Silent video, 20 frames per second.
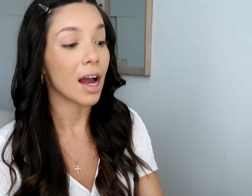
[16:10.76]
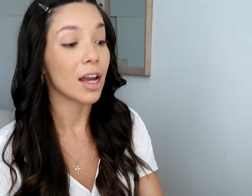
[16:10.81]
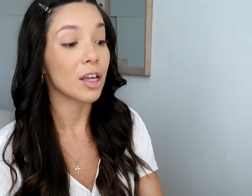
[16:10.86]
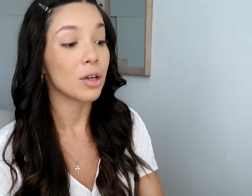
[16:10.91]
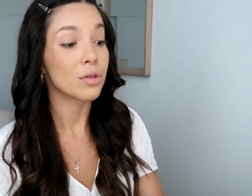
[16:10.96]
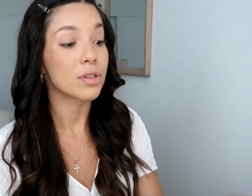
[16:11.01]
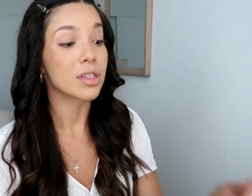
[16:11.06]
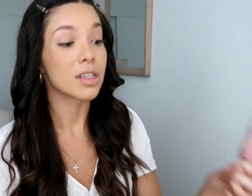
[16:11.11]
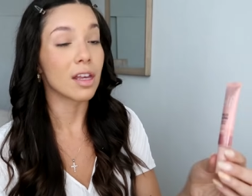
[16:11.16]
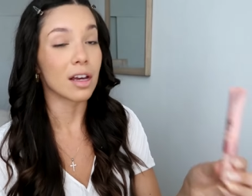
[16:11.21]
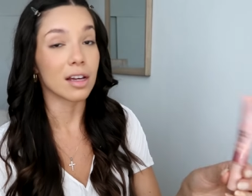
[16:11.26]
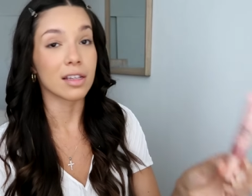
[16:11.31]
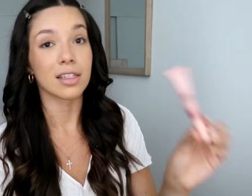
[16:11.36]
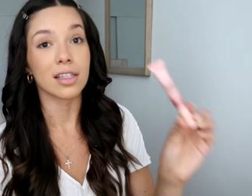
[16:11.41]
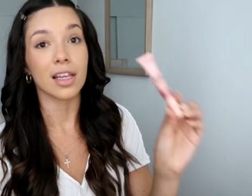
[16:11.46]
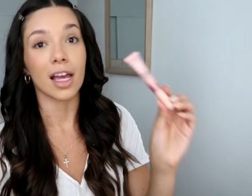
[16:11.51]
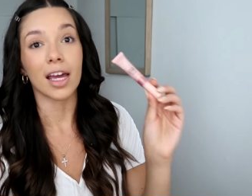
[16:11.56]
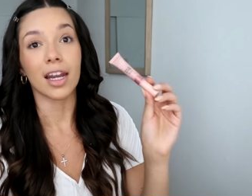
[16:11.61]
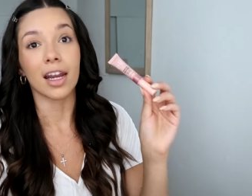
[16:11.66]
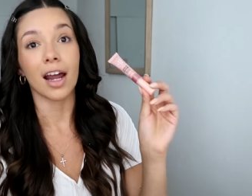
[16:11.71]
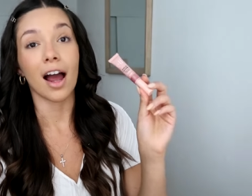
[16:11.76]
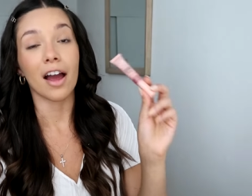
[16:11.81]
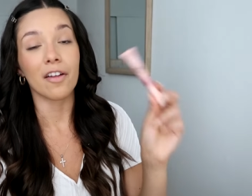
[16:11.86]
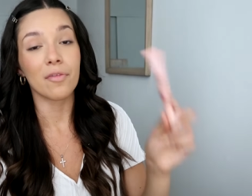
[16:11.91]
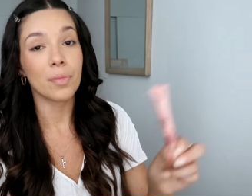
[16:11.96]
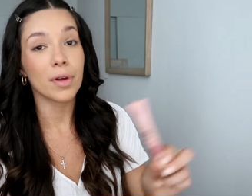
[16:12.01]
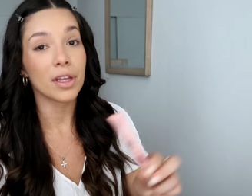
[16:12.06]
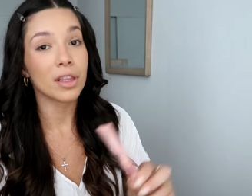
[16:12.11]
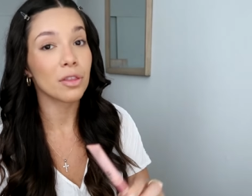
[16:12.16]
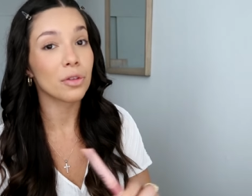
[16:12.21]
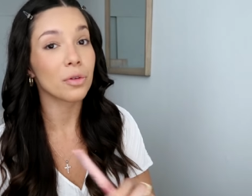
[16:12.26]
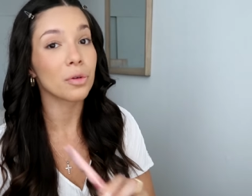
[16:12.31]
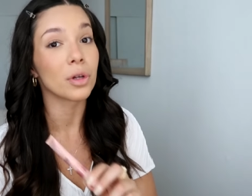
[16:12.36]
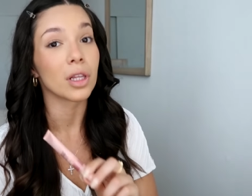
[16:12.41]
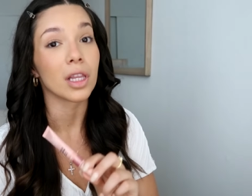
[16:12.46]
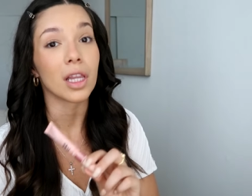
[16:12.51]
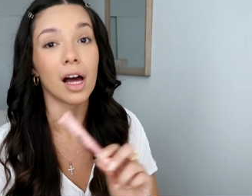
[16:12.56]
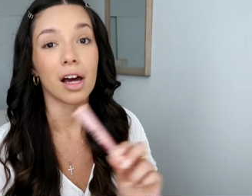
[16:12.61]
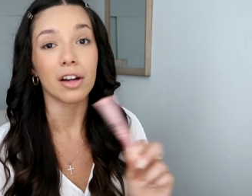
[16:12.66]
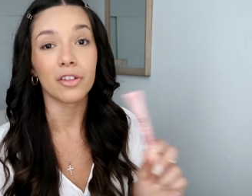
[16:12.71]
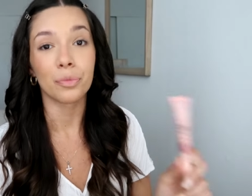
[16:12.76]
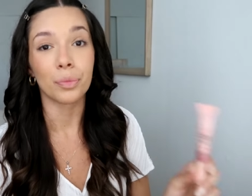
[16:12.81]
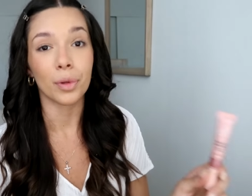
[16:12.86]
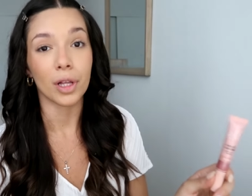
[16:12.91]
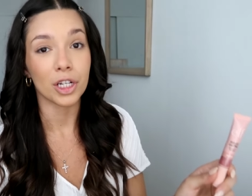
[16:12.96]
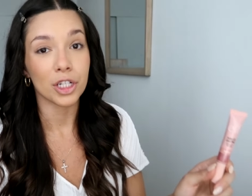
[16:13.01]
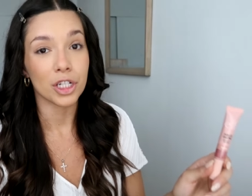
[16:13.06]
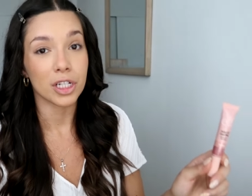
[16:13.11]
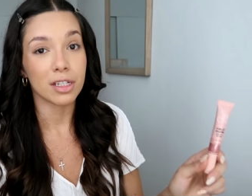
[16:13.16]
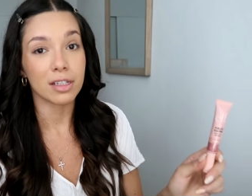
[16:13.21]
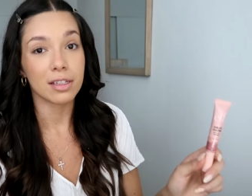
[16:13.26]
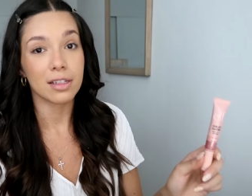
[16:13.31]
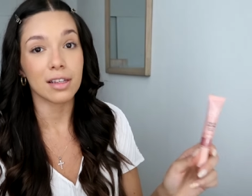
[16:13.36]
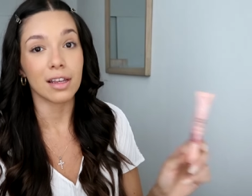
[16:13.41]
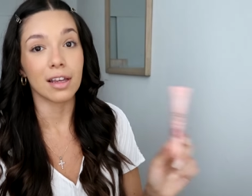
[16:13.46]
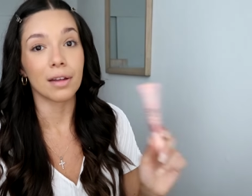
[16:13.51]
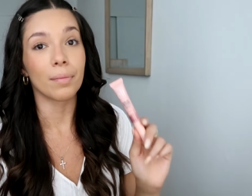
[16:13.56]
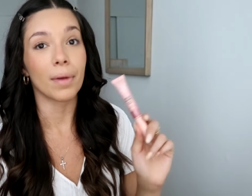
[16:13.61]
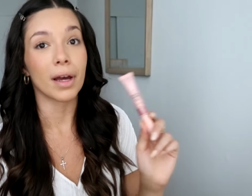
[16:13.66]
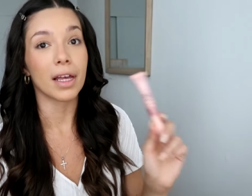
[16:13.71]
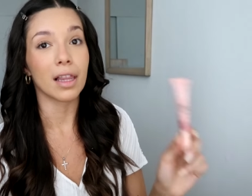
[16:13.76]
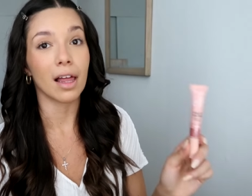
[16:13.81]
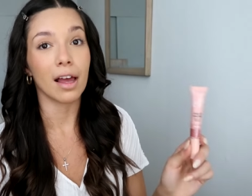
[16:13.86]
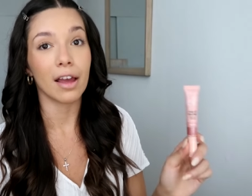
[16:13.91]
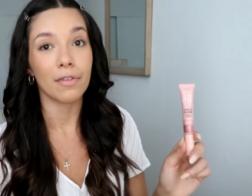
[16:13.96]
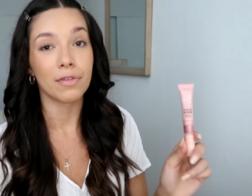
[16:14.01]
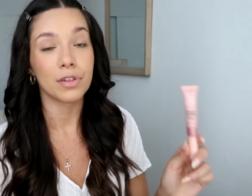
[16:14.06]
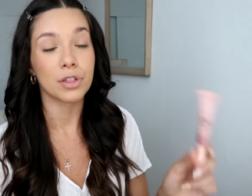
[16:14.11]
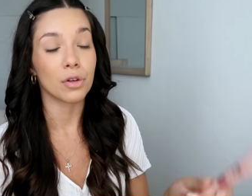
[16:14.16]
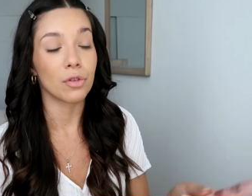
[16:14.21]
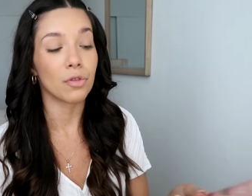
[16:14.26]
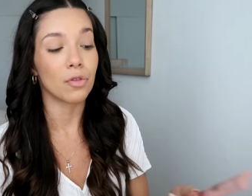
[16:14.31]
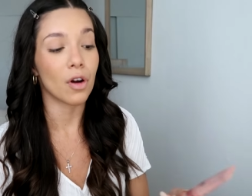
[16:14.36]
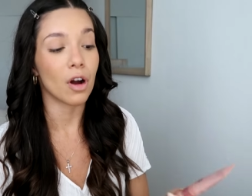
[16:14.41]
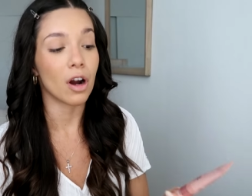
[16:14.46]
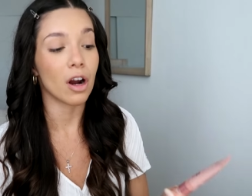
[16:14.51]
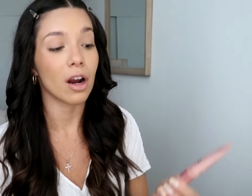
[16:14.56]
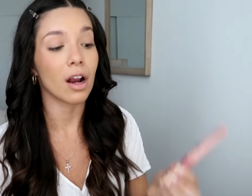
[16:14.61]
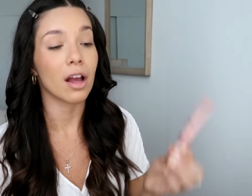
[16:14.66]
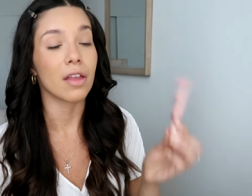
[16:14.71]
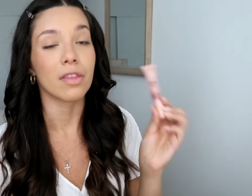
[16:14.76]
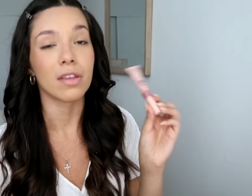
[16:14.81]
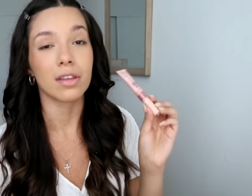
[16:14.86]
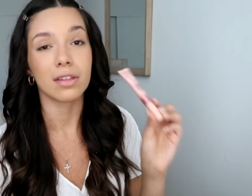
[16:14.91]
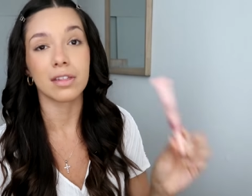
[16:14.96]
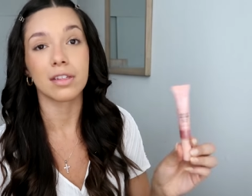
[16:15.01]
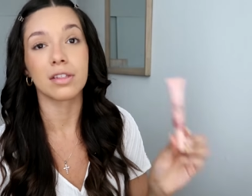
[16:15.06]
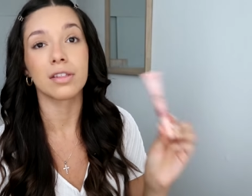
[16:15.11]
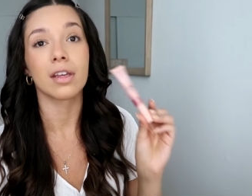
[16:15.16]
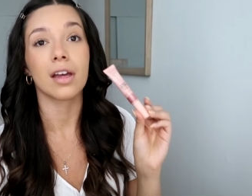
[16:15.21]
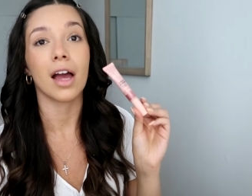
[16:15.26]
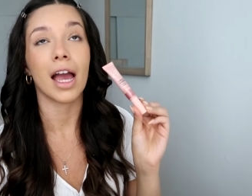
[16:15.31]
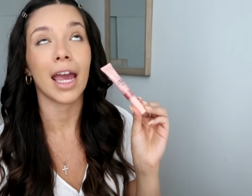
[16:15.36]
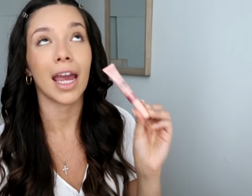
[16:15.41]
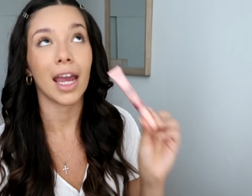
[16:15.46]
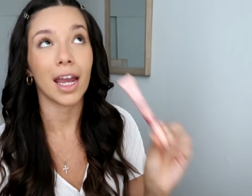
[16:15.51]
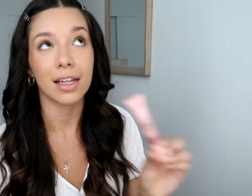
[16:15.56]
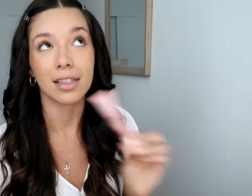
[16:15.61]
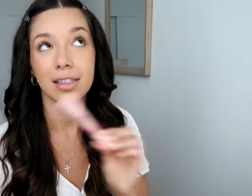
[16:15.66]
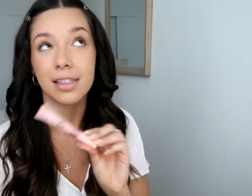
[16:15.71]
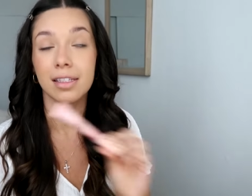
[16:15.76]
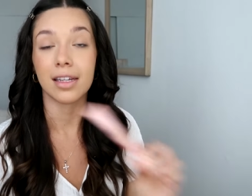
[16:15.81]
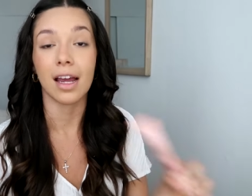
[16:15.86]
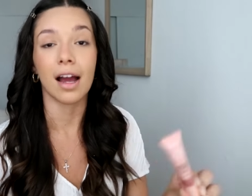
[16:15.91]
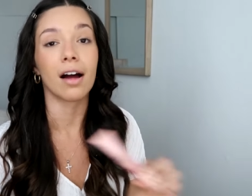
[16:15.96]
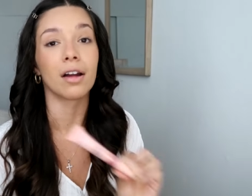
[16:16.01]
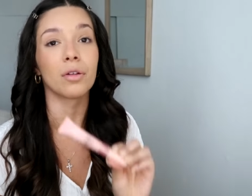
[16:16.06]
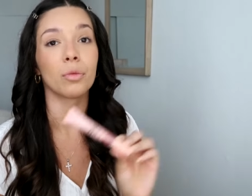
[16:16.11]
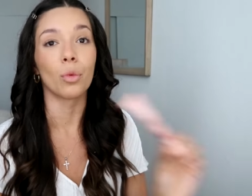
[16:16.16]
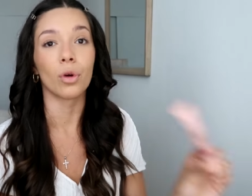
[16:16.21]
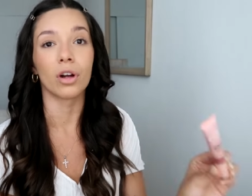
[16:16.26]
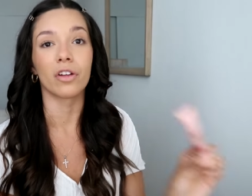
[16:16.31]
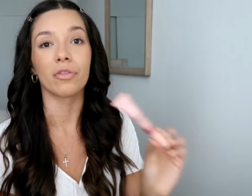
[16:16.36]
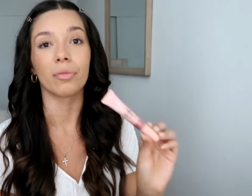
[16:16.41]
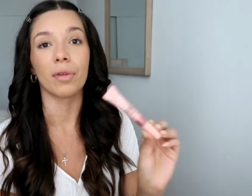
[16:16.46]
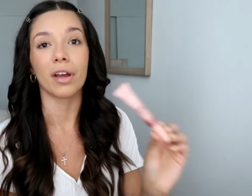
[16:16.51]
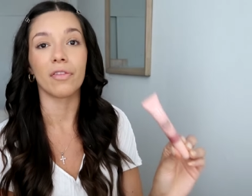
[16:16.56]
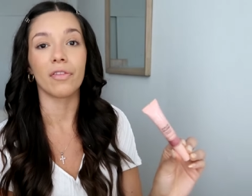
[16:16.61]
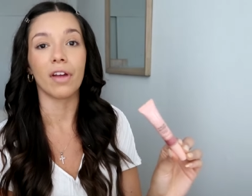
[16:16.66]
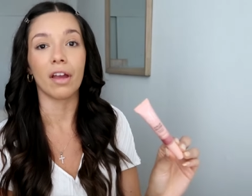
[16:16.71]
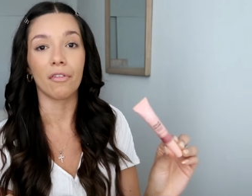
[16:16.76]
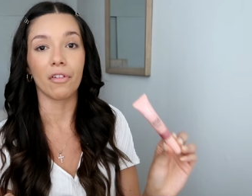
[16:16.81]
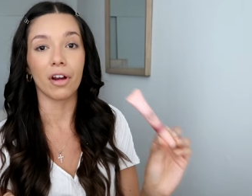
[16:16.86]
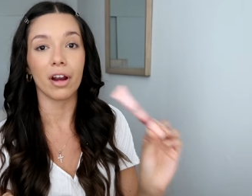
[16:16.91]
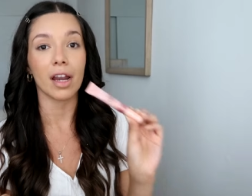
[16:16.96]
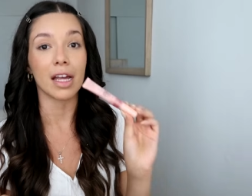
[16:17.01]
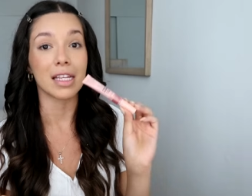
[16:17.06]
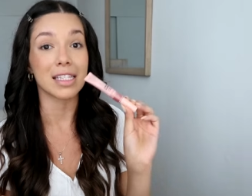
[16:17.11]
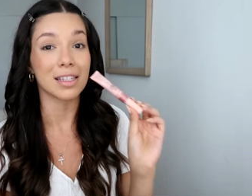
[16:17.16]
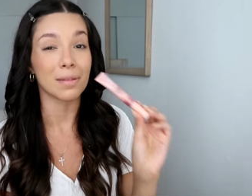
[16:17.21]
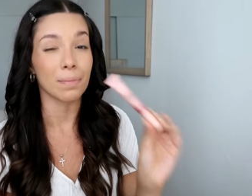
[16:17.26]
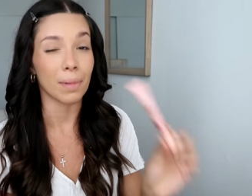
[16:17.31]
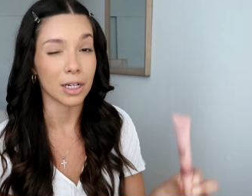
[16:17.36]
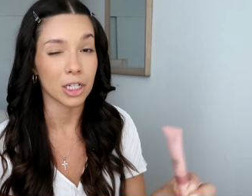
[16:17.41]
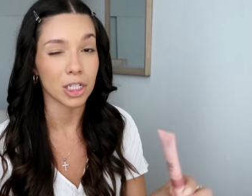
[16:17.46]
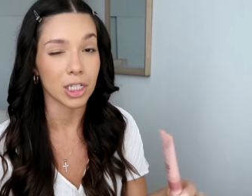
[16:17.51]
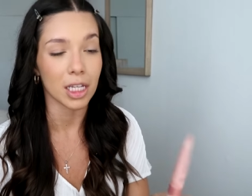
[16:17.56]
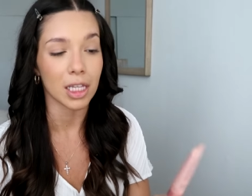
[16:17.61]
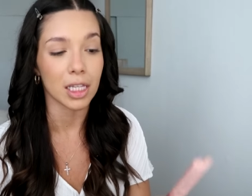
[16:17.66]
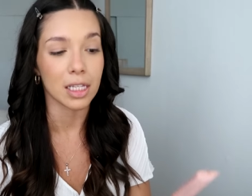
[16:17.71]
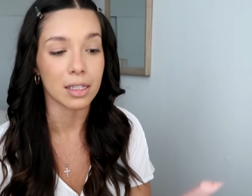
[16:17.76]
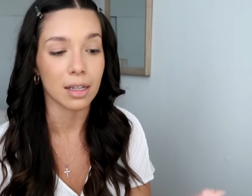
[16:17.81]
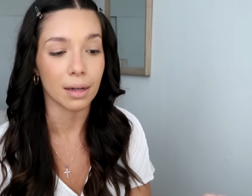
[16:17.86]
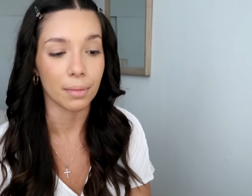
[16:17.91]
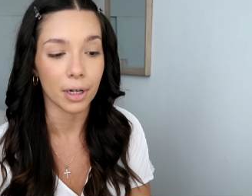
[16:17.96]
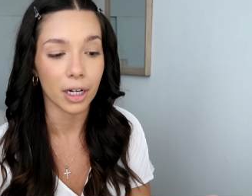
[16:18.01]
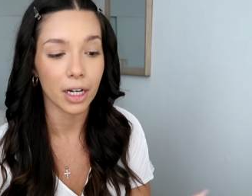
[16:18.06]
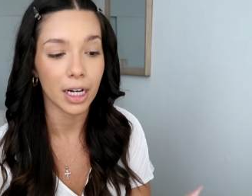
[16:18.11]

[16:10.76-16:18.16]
I use this, and I've been through a lot of blushes in my life so far, and this is hands down one of my favorite, especially in the summer.